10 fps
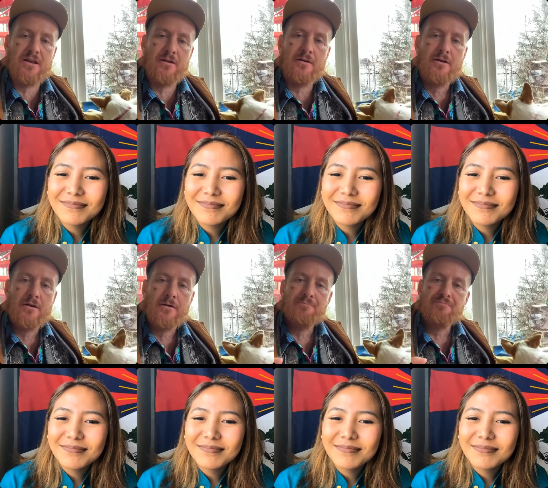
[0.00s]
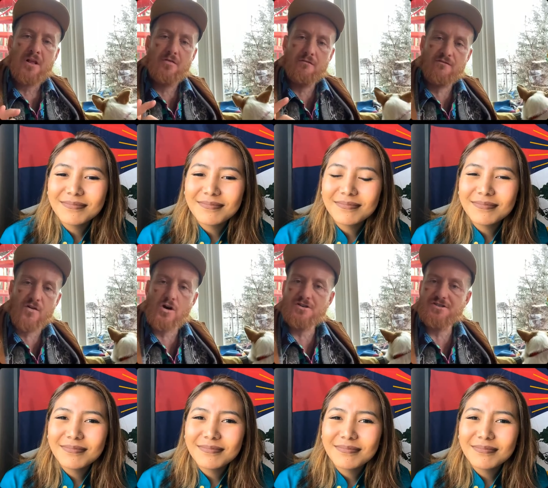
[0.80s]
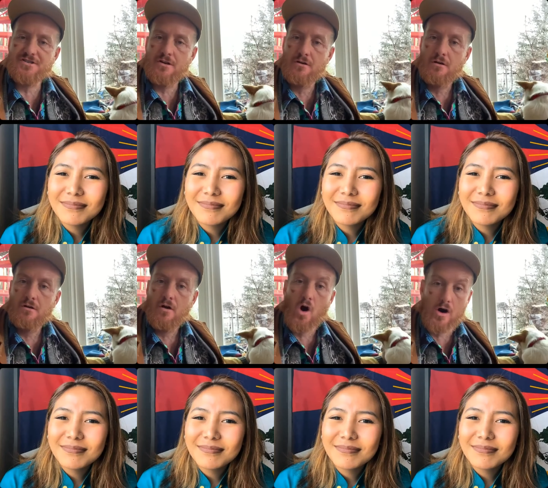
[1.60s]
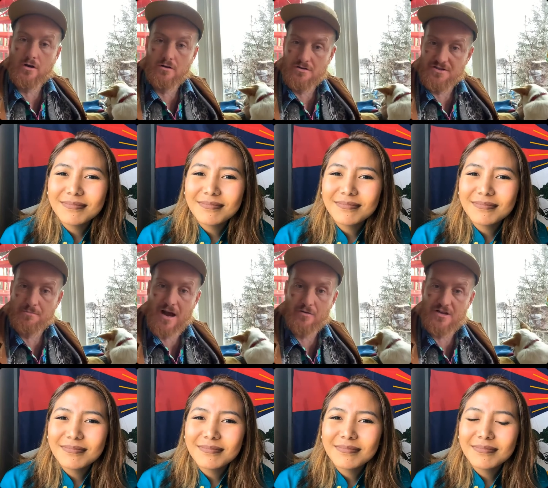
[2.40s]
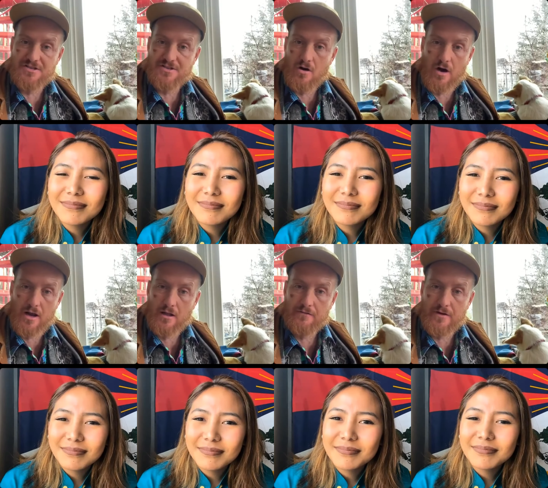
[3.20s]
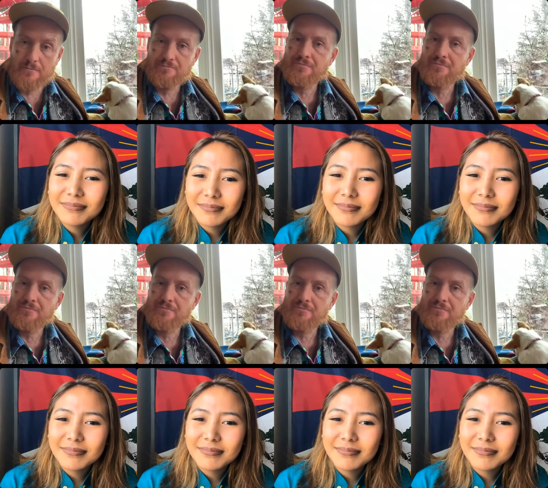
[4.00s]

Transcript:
Speaker 1: in the first articles about this on Elephant,